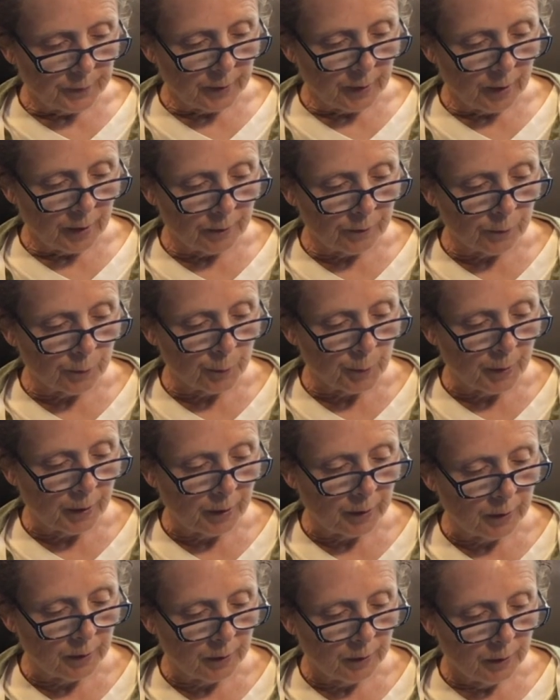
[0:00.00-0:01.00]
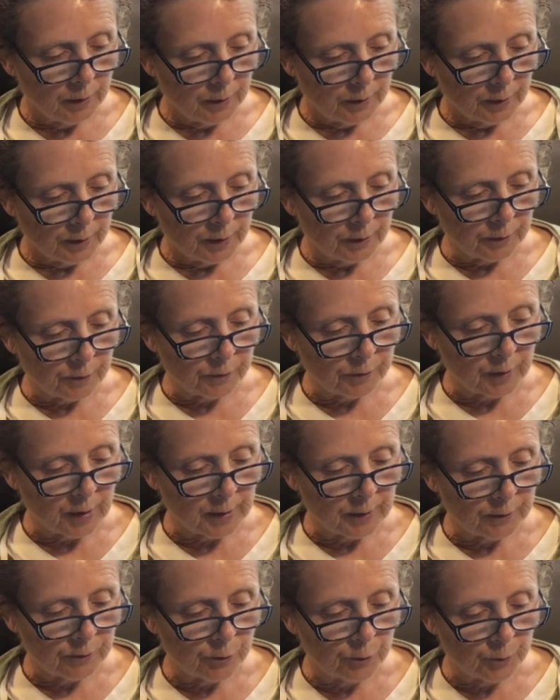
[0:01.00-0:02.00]
Isabel, he'll say
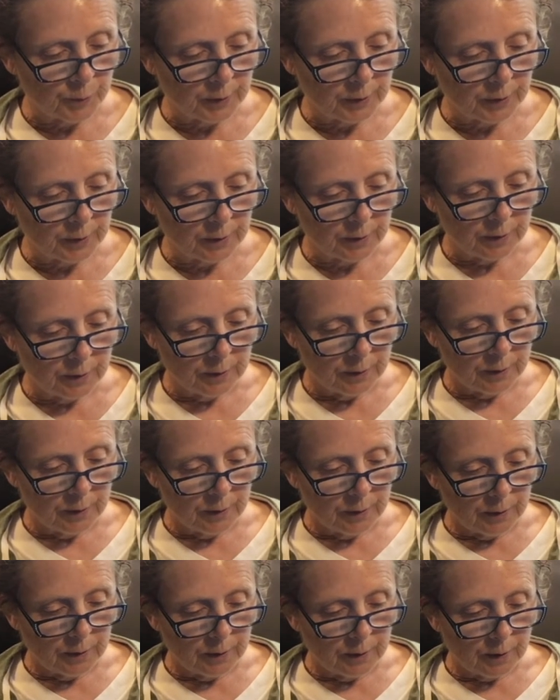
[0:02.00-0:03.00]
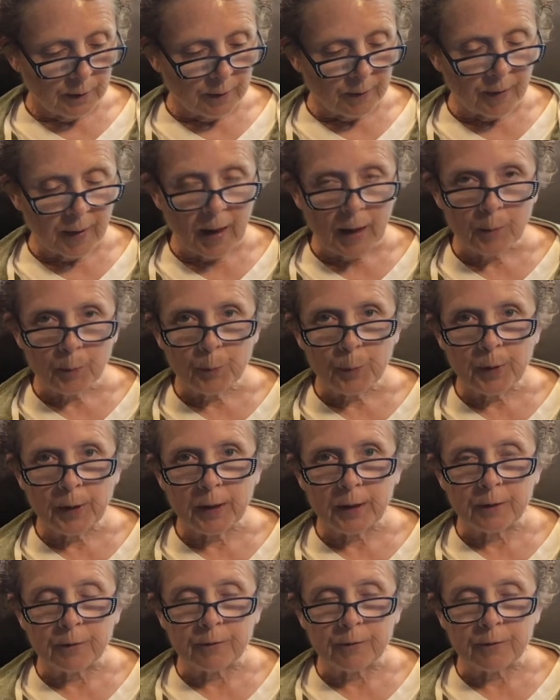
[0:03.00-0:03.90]
to me, that pig